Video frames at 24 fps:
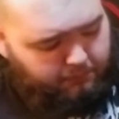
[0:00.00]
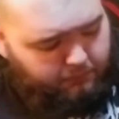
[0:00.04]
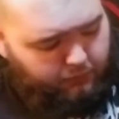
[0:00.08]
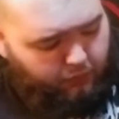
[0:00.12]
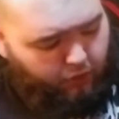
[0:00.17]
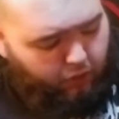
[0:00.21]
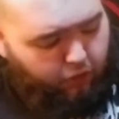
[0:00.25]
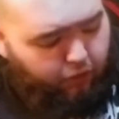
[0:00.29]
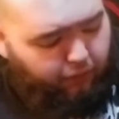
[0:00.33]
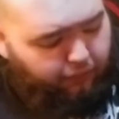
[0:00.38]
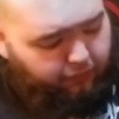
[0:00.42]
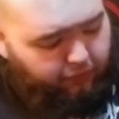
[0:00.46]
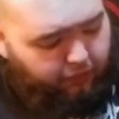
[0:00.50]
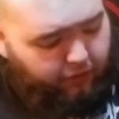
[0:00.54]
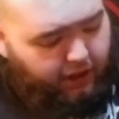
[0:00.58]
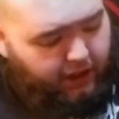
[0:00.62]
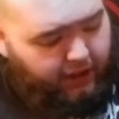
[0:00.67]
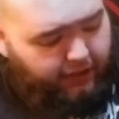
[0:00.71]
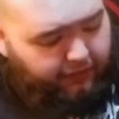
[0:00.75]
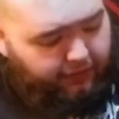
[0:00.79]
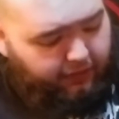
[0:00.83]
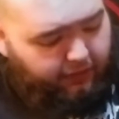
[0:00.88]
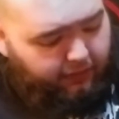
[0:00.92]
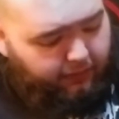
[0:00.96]

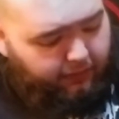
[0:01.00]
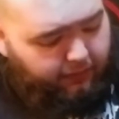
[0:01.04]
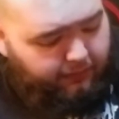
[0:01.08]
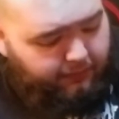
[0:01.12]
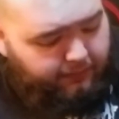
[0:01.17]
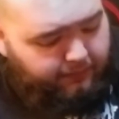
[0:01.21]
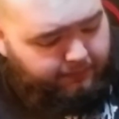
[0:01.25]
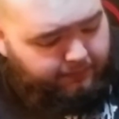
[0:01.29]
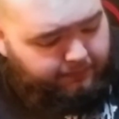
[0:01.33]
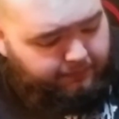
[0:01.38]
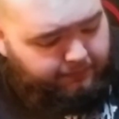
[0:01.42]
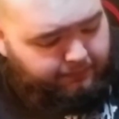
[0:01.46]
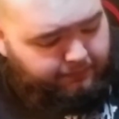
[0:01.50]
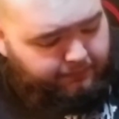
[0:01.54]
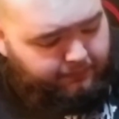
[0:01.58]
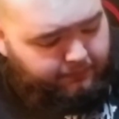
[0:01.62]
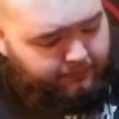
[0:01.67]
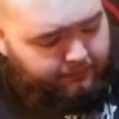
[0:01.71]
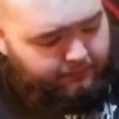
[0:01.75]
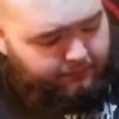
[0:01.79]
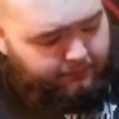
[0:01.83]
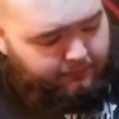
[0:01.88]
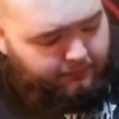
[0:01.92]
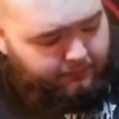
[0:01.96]
Overall, though,
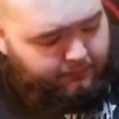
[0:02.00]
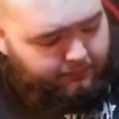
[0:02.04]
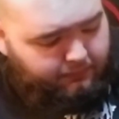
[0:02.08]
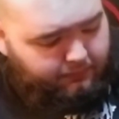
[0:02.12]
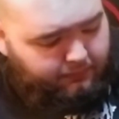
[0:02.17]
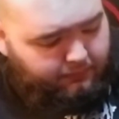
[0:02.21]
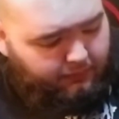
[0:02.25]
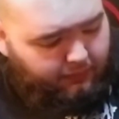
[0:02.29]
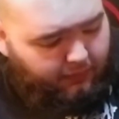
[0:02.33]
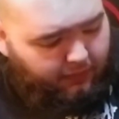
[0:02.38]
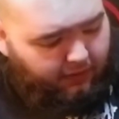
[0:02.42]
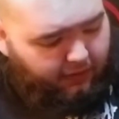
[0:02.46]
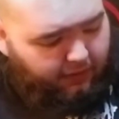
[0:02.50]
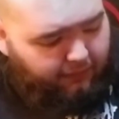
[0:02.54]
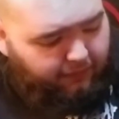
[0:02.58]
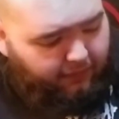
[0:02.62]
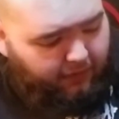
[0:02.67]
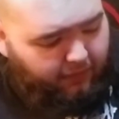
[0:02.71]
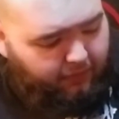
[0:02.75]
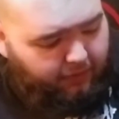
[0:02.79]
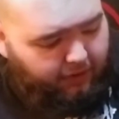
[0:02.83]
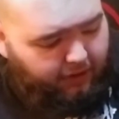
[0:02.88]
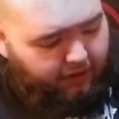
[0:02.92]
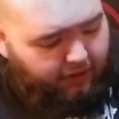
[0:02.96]
if I
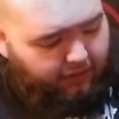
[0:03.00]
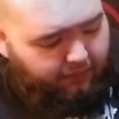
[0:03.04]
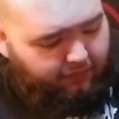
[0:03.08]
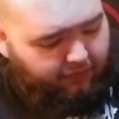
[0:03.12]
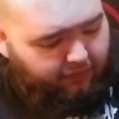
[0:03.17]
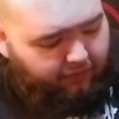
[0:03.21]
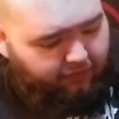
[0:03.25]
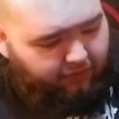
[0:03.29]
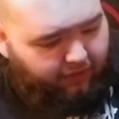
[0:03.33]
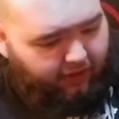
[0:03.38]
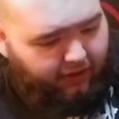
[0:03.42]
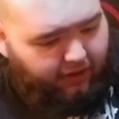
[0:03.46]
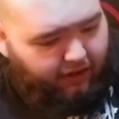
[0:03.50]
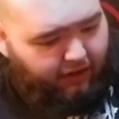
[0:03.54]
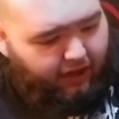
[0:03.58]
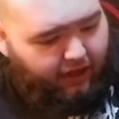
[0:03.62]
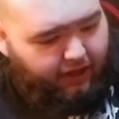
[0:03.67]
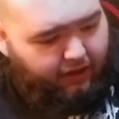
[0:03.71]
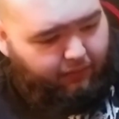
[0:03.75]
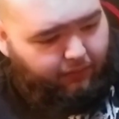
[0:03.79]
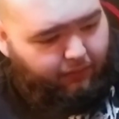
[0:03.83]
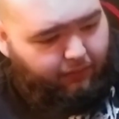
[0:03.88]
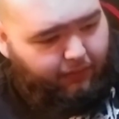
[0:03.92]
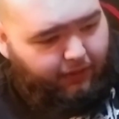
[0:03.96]
were to give this like
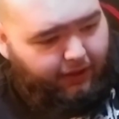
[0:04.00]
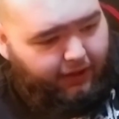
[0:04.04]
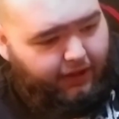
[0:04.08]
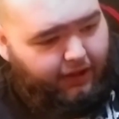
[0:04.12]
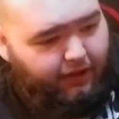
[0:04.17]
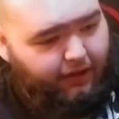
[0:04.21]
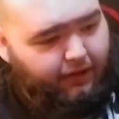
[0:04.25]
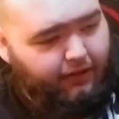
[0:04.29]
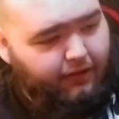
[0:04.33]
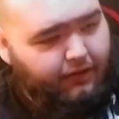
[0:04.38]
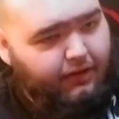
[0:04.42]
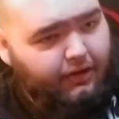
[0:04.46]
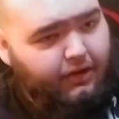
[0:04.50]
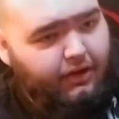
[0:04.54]
a